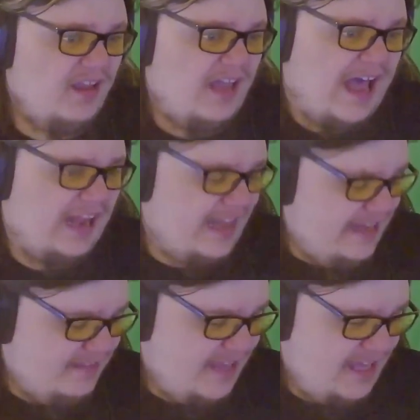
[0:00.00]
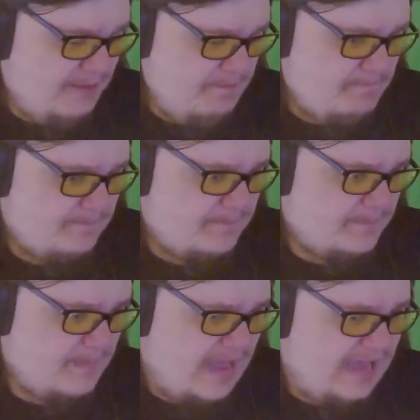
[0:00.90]
I like the game.
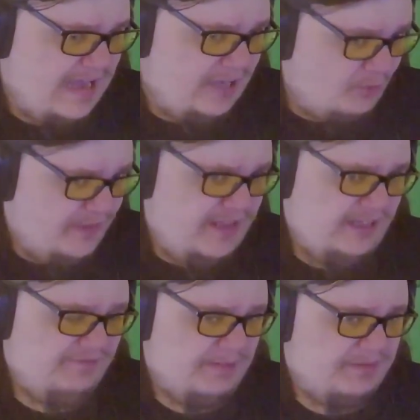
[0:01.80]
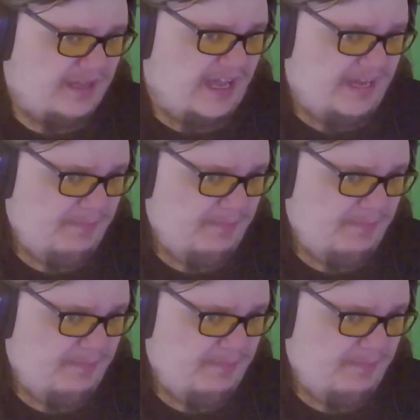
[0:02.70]
I don't think it lived up to the hype,